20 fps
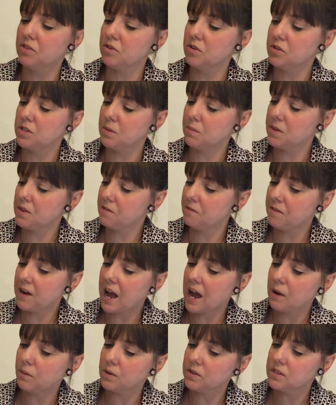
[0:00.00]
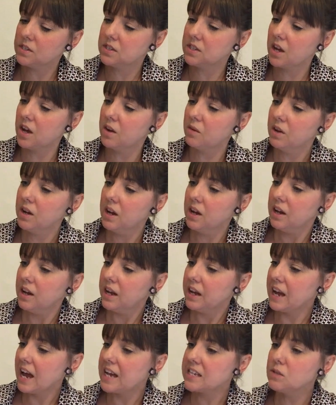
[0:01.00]
through some of the flowers, so
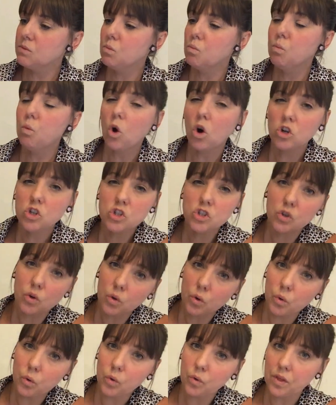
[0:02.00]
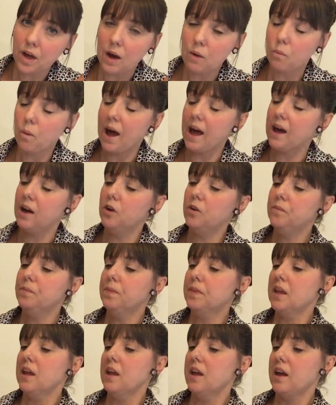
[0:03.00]
it hasn't washed all that
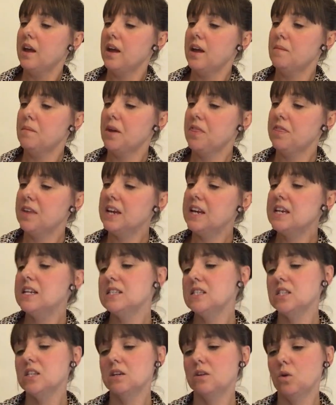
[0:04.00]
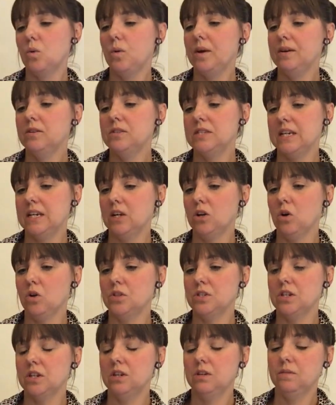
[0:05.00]
well. I think it's a quilting
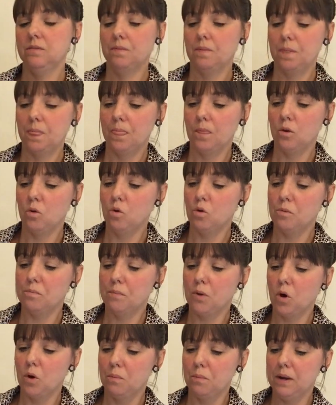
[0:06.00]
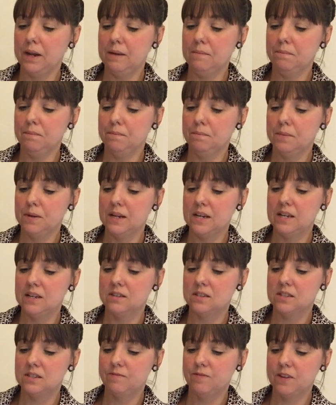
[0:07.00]
cotton or a poplin, but it
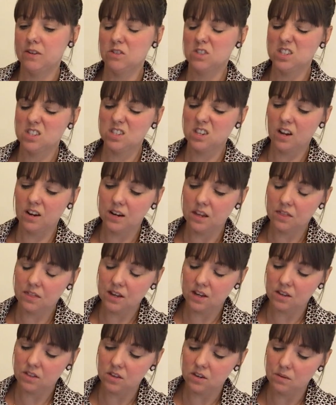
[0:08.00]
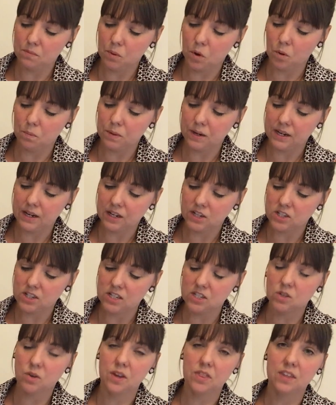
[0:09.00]
feels slightly thicker than a poplin
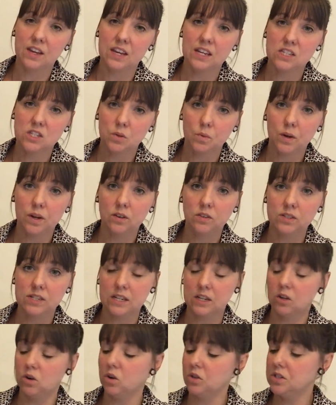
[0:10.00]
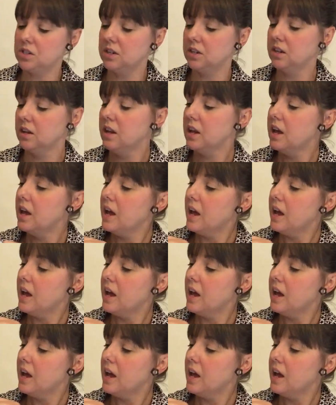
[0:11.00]
actually, so I think it's a quilting cotton.